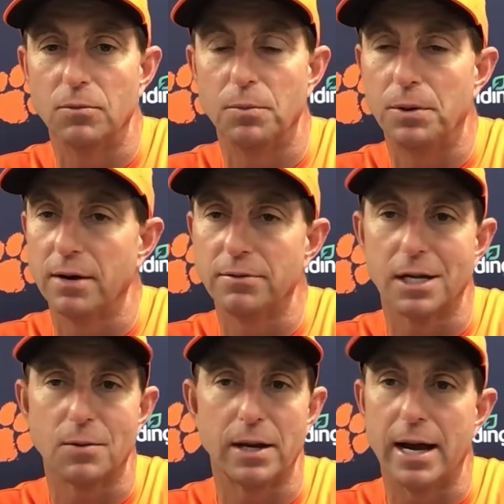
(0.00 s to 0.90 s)
to put
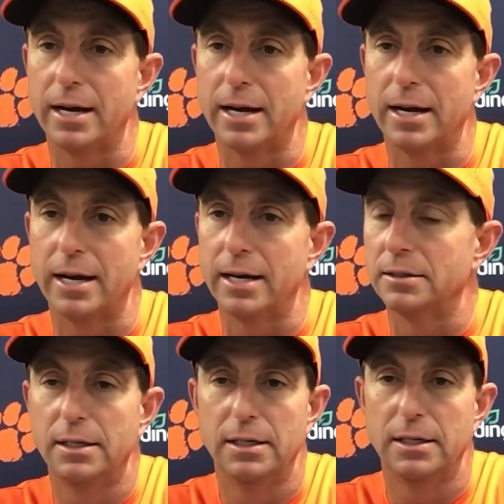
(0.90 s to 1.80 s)
everything we've got in
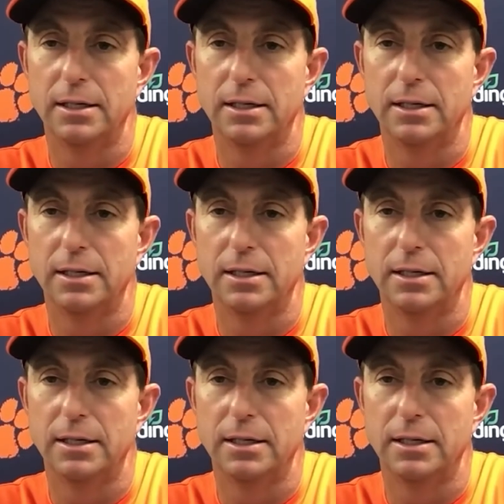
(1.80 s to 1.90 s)
it